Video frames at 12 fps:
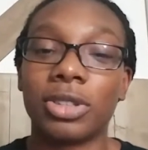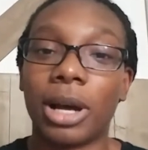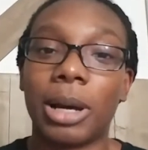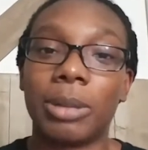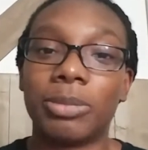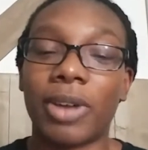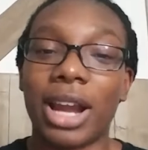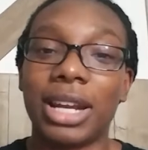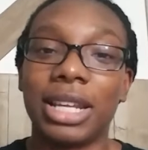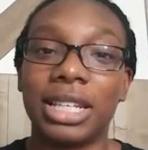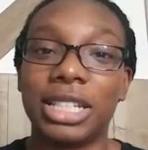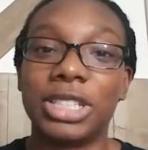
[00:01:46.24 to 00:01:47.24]
um,
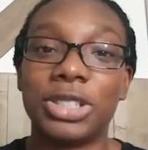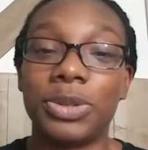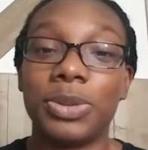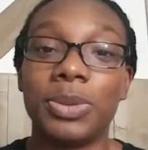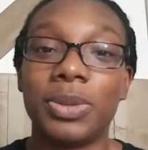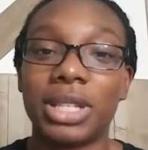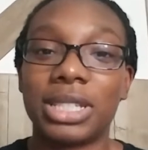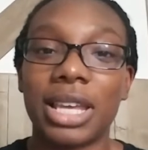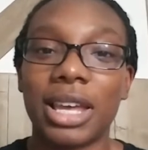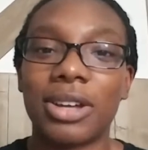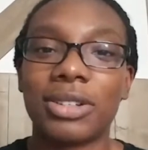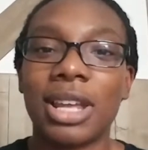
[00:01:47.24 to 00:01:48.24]
riding into the
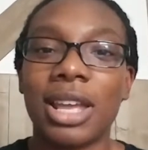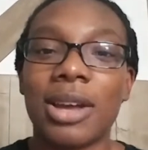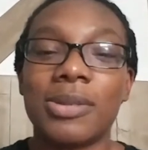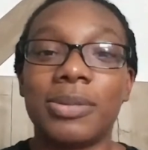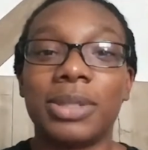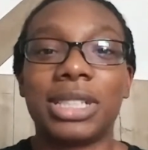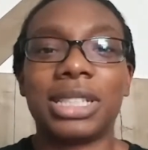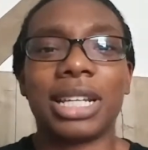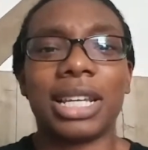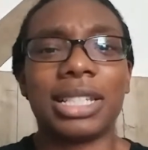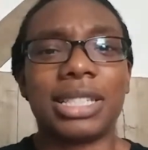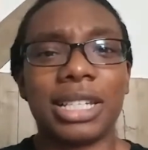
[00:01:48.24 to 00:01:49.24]
town, which
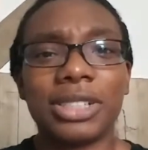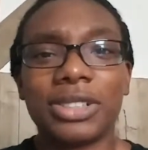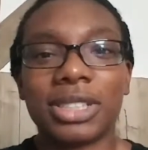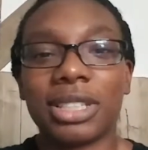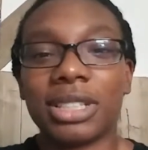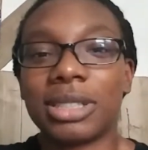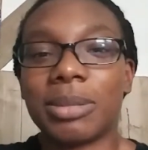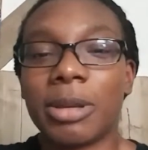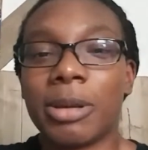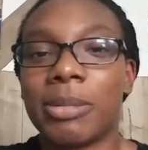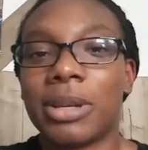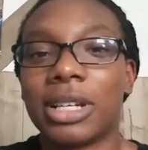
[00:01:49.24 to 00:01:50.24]
is interesting to
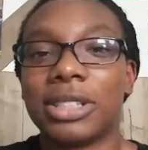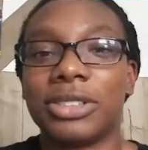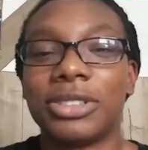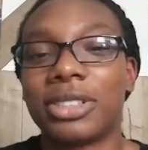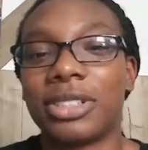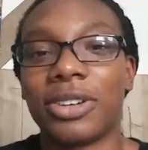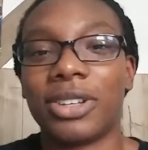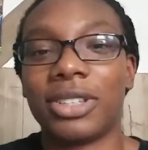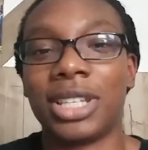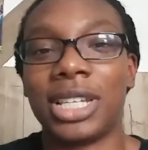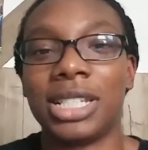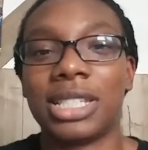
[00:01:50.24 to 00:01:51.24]
me because usually on
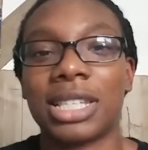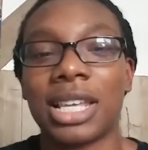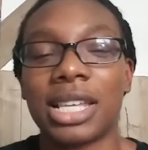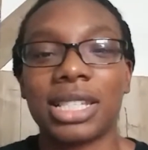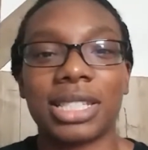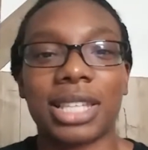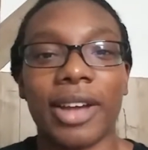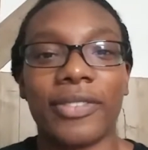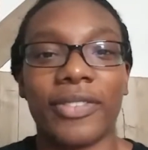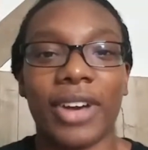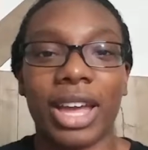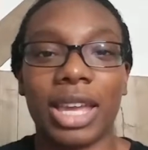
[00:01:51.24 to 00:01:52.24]
these sci
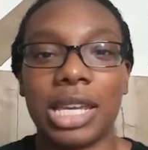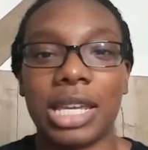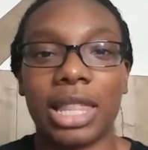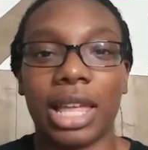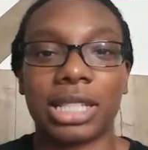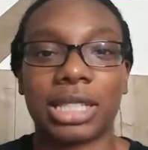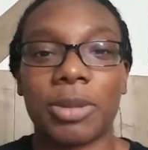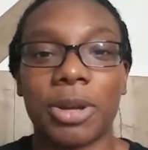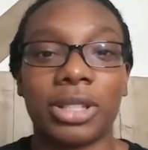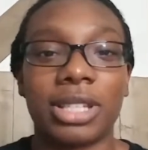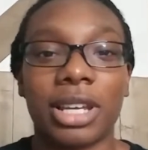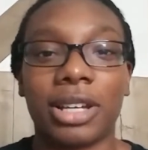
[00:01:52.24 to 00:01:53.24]
fi like
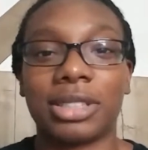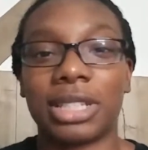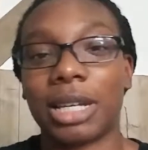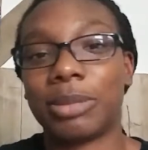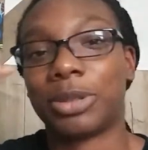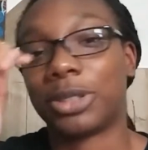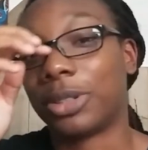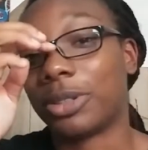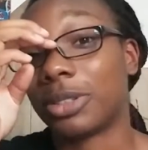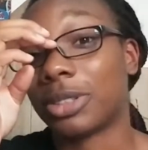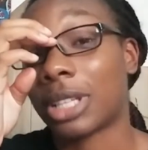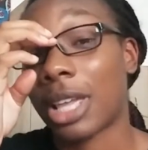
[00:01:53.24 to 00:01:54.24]
small town type
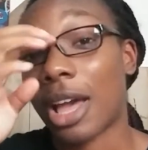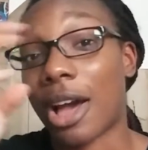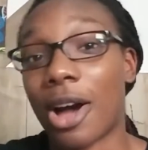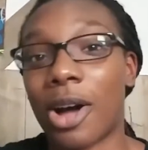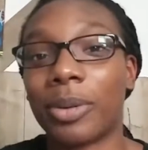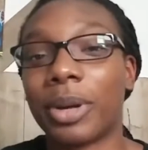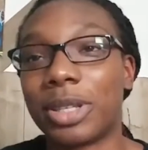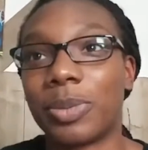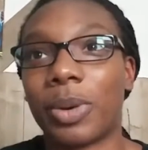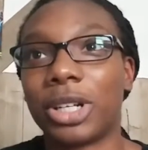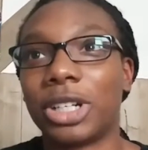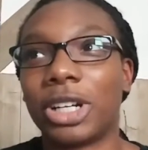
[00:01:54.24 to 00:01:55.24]
shows, I always
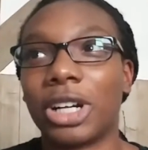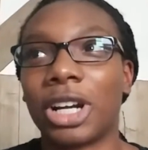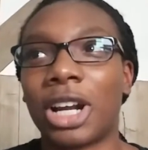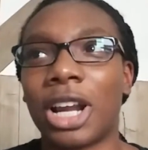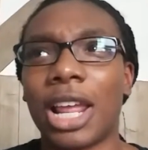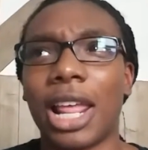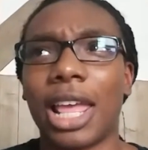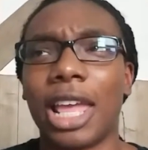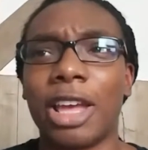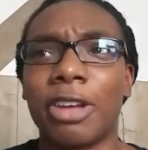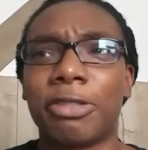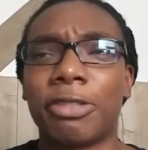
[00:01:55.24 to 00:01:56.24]
wonder
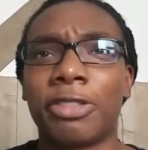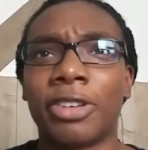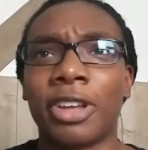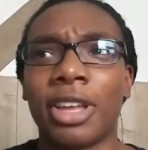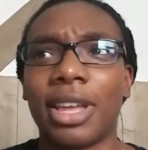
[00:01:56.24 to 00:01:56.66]
if